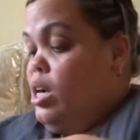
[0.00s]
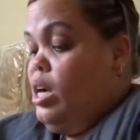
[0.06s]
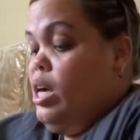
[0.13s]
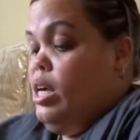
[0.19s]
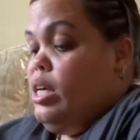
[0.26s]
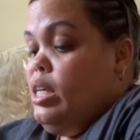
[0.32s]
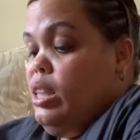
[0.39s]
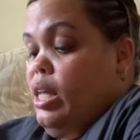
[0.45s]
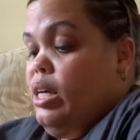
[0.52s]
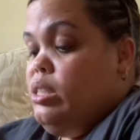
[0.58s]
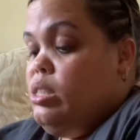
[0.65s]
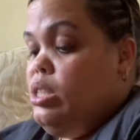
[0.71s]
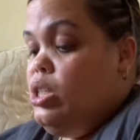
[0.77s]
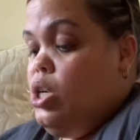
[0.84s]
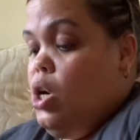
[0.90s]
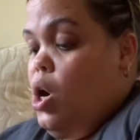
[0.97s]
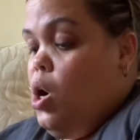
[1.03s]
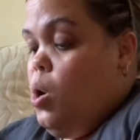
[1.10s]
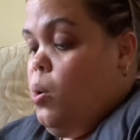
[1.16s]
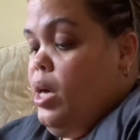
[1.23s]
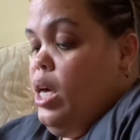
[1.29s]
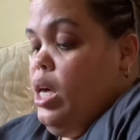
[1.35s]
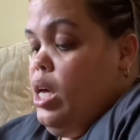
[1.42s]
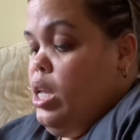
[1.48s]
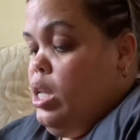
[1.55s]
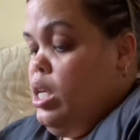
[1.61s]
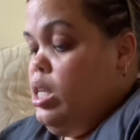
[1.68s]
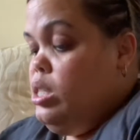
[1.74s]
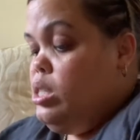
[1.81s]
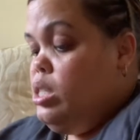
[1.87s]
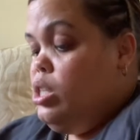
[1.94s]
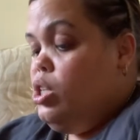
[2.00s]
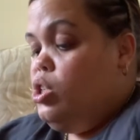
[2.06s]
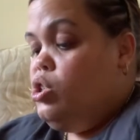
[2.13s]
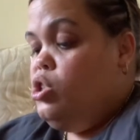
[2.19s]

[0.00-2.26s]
and he likes to go and into the